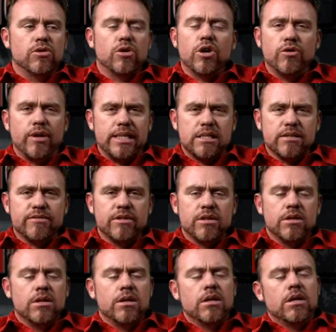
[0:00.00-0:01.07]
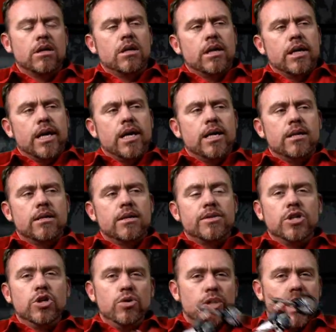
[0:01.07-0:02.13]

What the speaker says: not aggressive. And the new